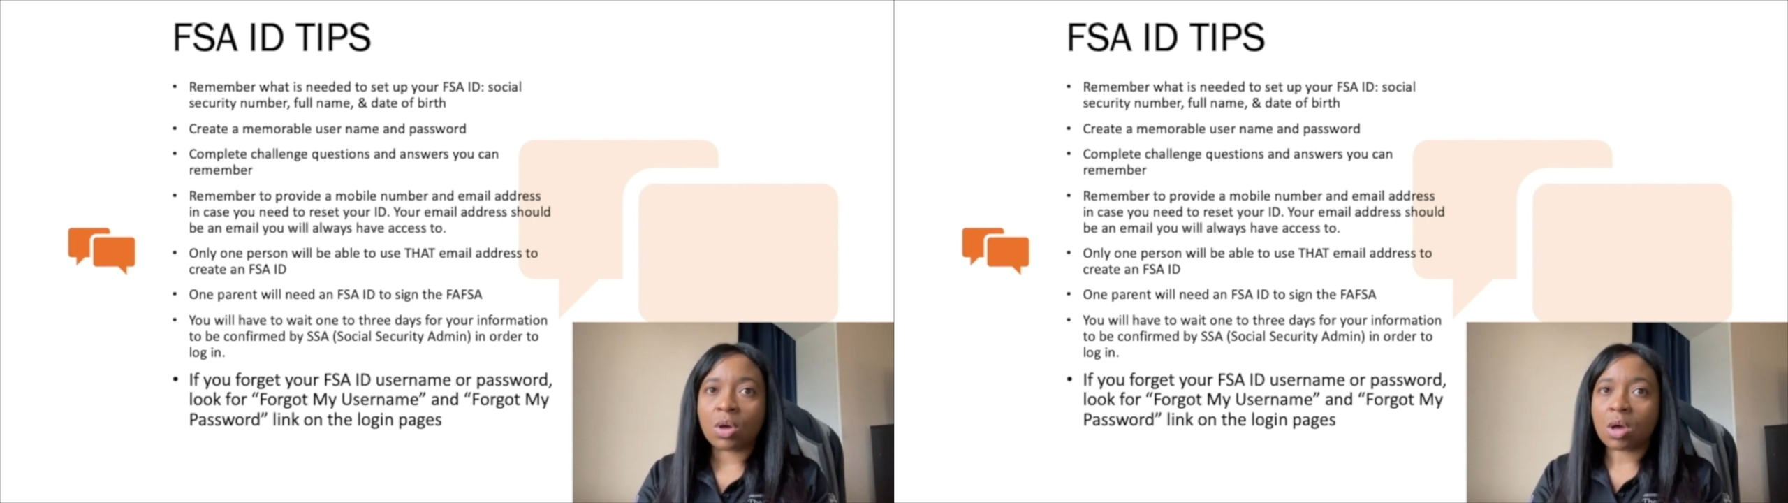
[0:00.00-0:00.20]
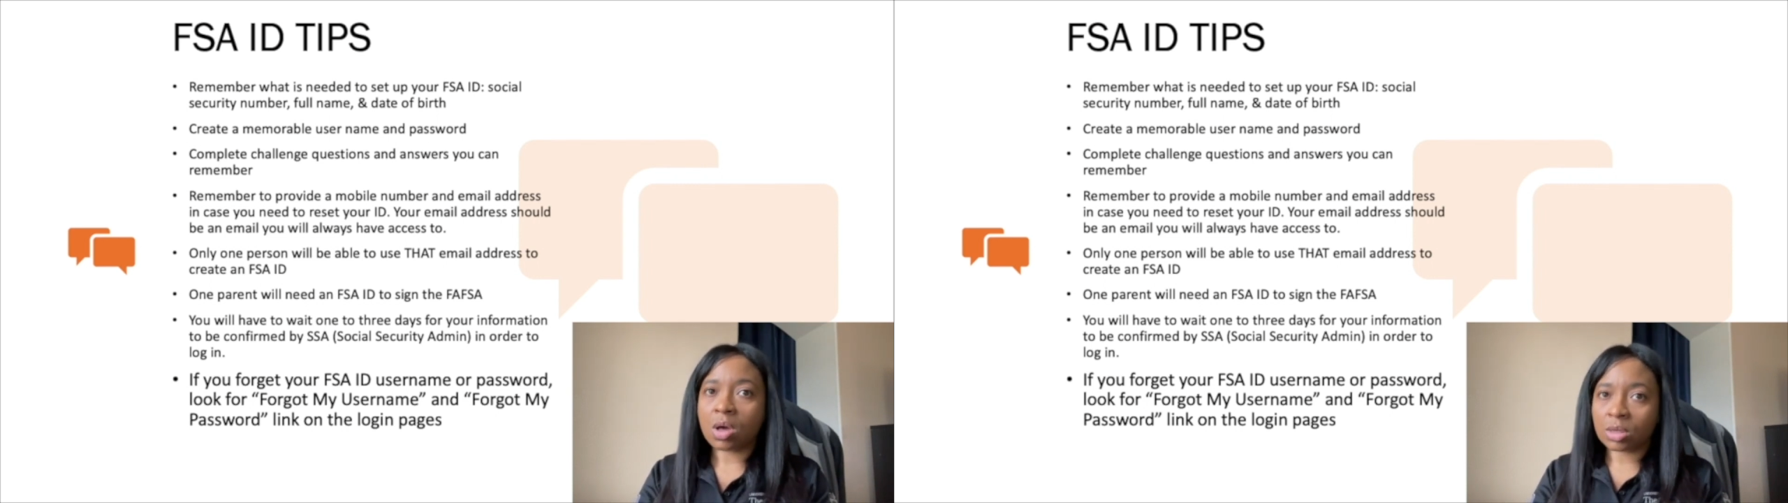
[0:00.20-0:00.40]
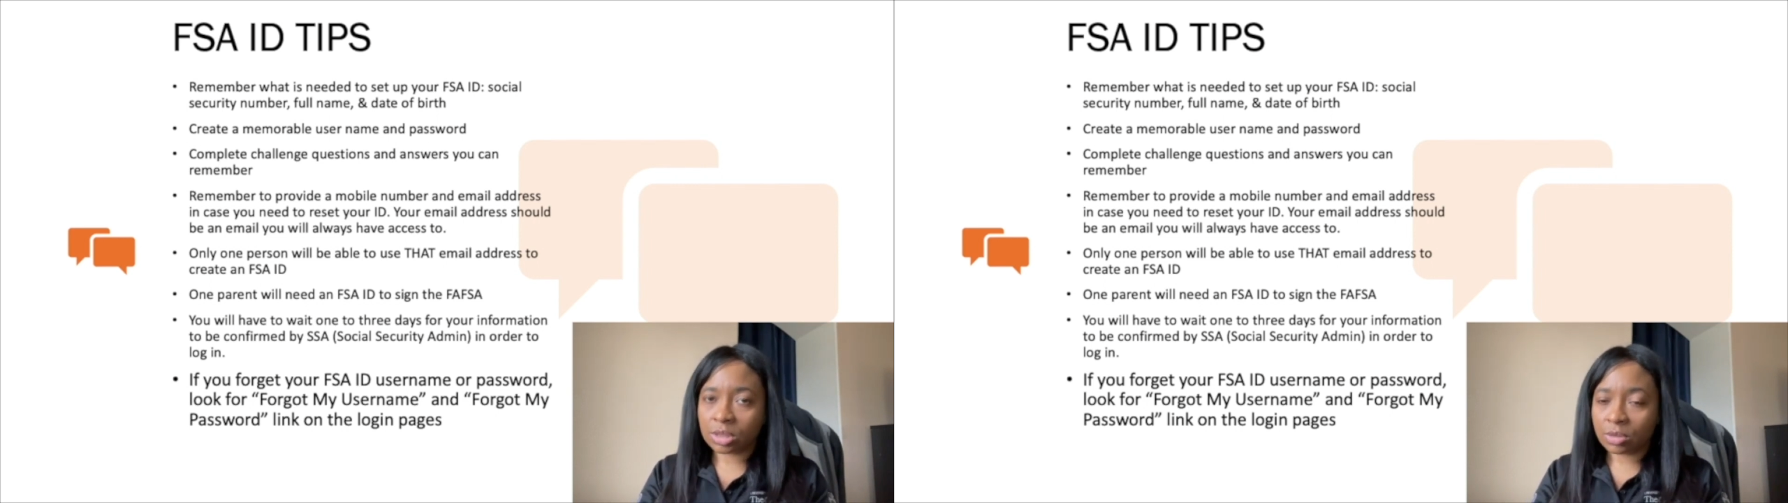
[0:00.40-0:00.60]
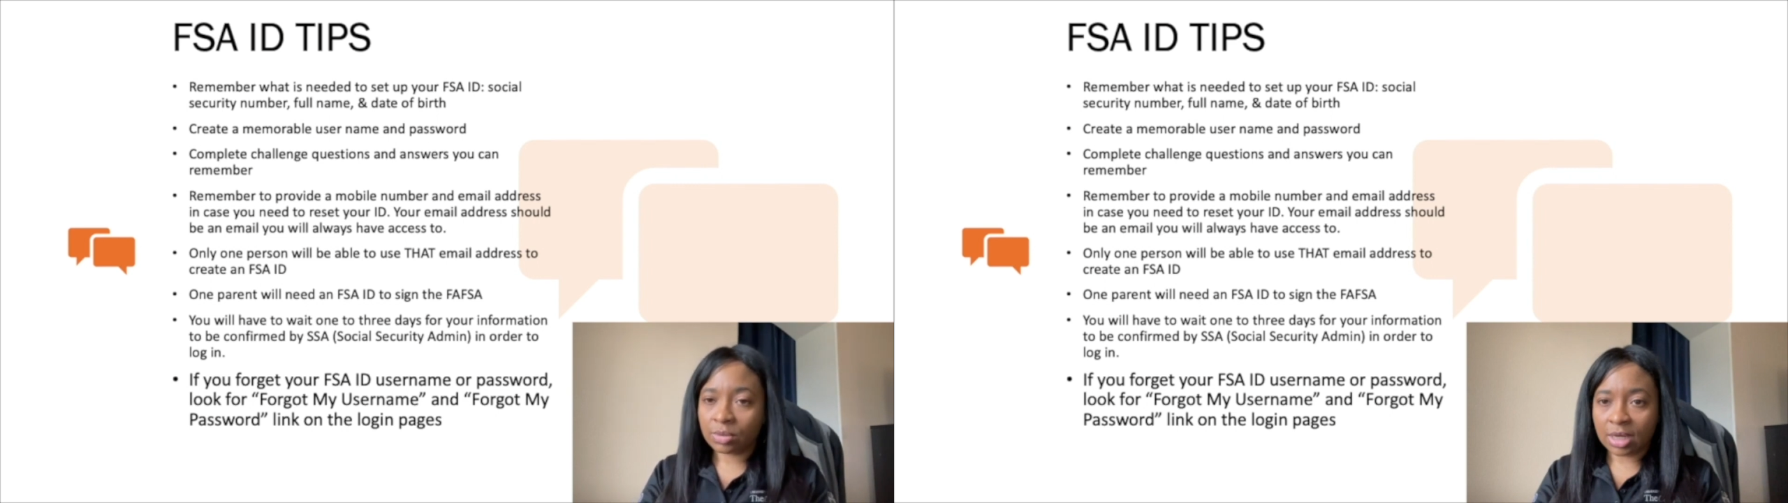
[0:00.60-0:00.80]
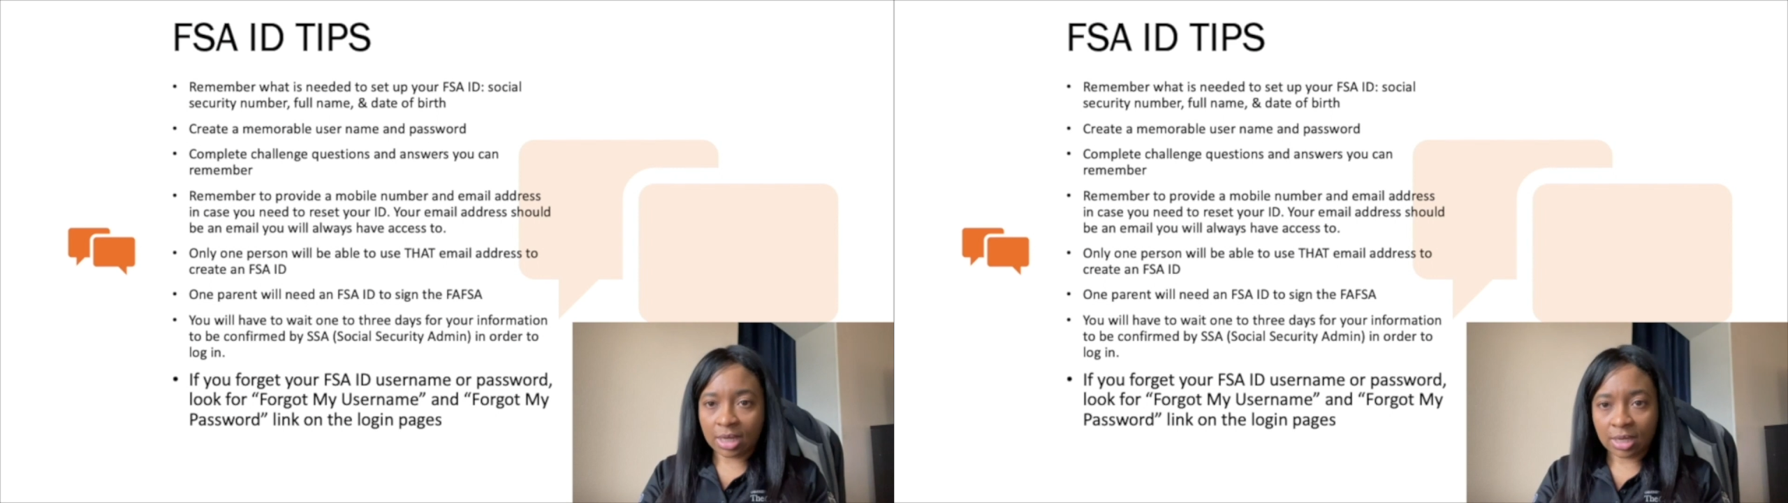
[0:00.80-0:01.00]
also
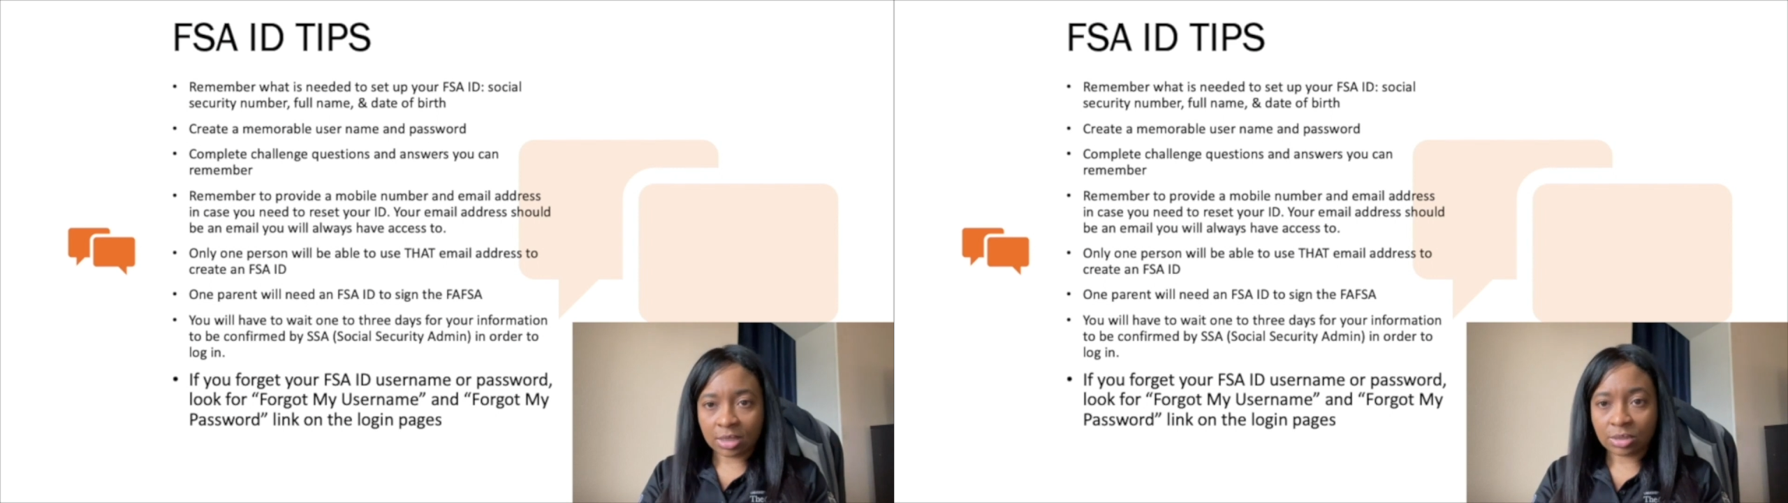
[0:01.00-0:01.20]
need